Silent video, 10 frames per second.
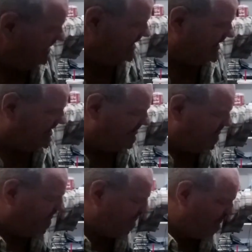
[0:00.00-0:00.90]

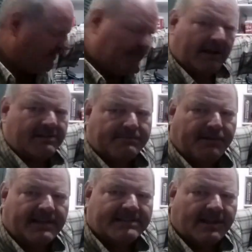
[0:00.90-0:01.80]
The power
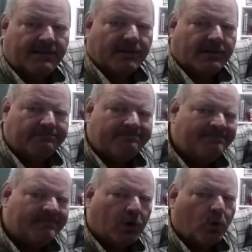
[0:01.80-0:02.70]
supply is kind
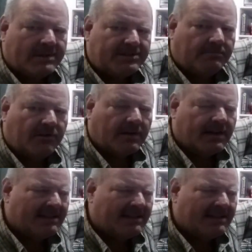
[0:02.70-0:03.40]
of a question mark.